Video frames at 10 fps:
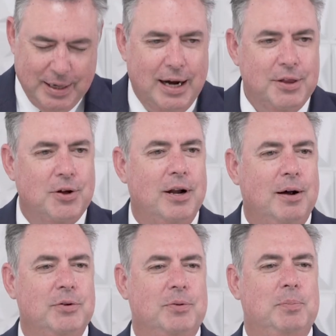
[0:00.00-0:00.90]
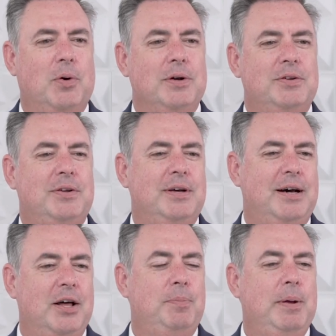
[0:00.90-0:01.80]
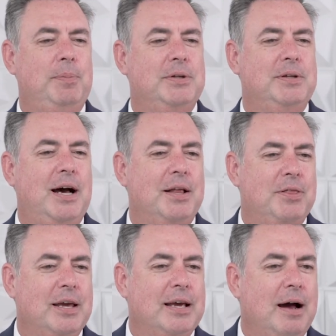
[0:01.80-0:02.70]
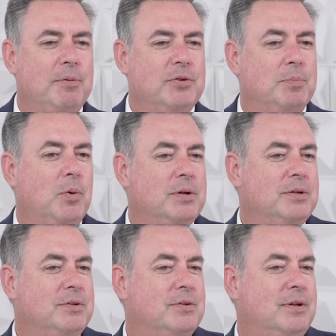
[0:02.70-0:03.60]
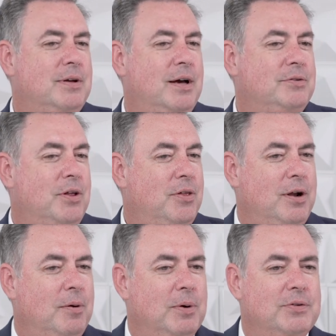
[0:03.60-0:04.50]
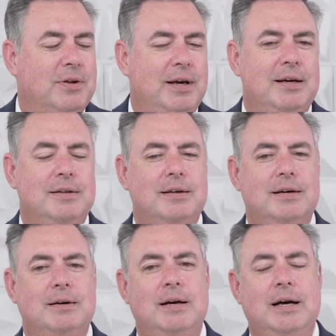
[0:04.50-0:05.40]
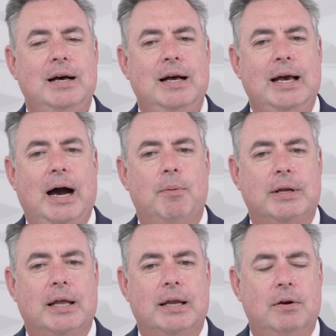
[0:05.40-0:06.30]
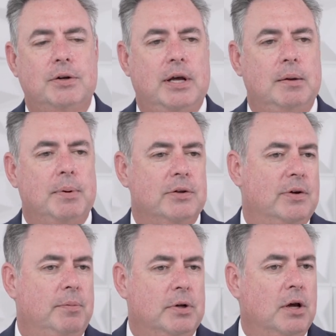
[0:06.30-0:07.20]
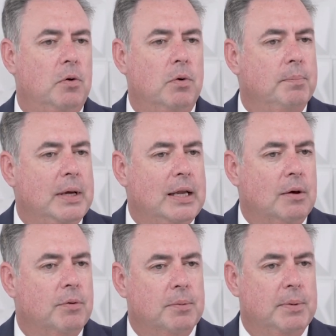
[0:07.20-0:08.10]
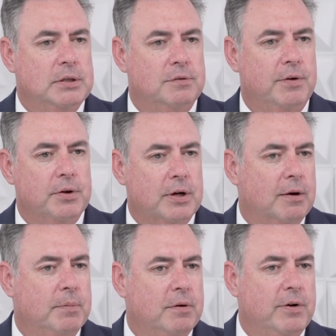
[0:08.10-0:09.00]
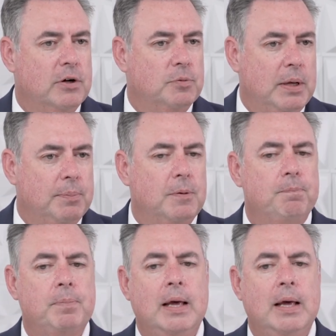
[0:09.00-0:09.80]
be. I thought I was important. Other people did not think I was important as I thought I was. And I would get irritated because I would go to a meeting with a bunch of other government affairs people,